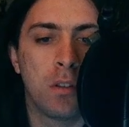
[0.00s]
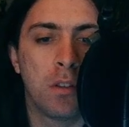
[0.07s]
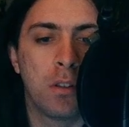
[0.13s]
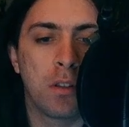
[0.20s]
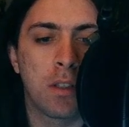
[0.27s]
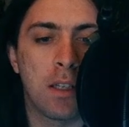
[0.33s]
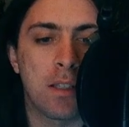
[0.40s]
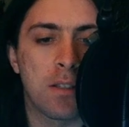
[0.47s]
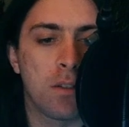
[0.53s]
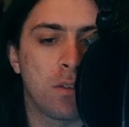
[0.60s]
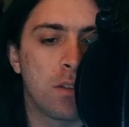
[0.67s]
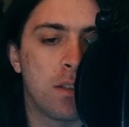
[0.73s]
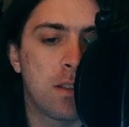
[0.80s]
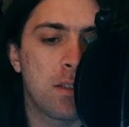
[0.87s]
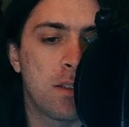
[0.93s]
Okay, so
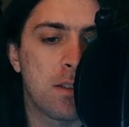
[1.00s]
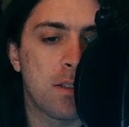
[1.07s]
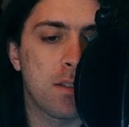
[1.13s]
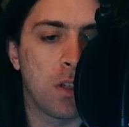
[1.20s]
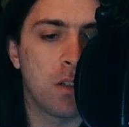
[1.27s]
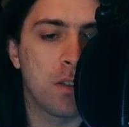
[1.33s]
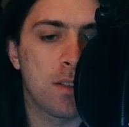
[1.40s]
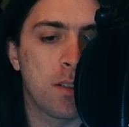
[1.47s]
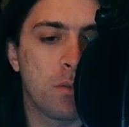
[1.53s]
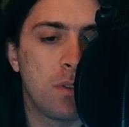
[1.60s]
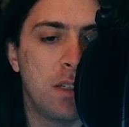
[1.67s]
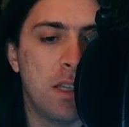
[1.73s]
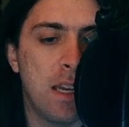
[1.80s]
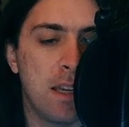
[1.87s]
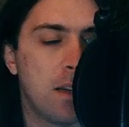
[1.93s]
this is also
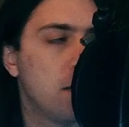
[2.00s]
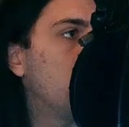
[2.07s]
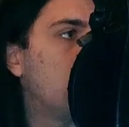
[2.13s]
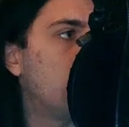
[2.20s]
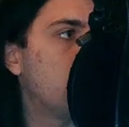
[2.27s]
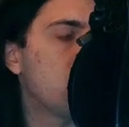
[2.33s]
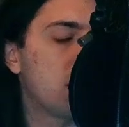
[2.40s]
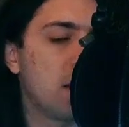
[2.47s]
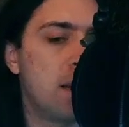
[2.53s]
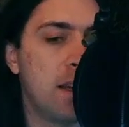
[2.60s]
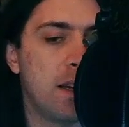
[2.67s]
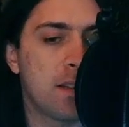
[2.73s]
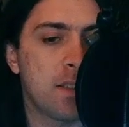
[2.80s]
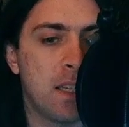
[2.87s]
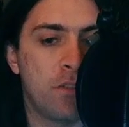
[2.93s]
a layer. I'm using
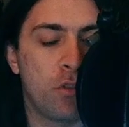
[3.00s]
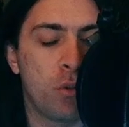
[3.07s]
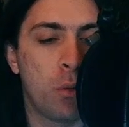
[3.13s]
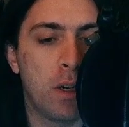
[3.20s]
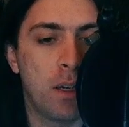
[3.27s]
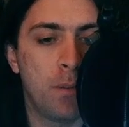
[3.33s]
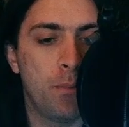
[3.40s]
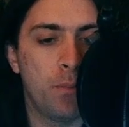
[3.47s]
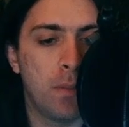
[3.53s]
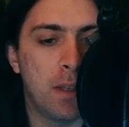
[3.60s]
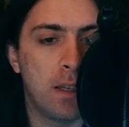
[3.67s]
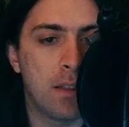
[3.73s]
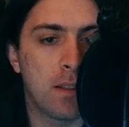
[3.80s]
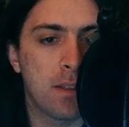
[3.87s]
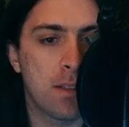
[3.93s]
layers everywhere,
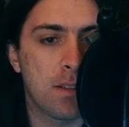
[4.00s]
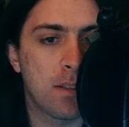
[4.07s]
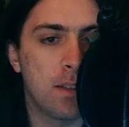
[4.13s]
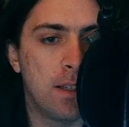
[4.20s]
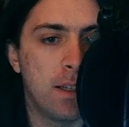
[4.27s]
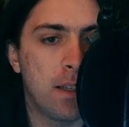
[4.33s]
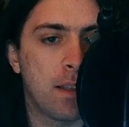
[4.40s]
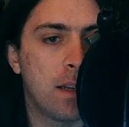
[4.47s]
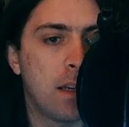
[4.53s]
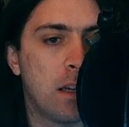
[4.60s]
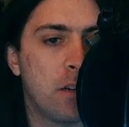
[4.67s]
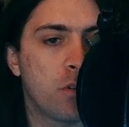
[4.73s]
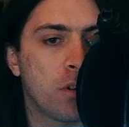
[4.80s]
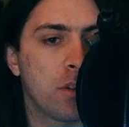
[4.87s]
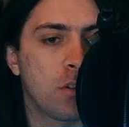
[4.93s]
and this is the layer that I
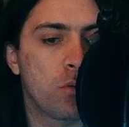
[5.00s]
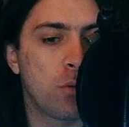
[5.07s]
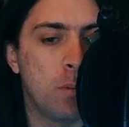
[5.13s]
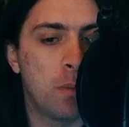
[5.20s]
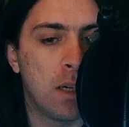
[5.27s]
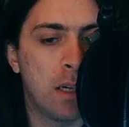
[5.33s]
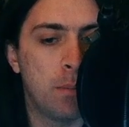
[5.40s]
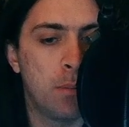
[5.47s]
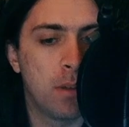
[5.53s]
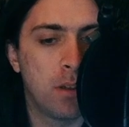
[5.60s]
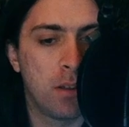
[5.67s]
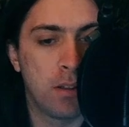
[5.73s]
have on the Dream ARP.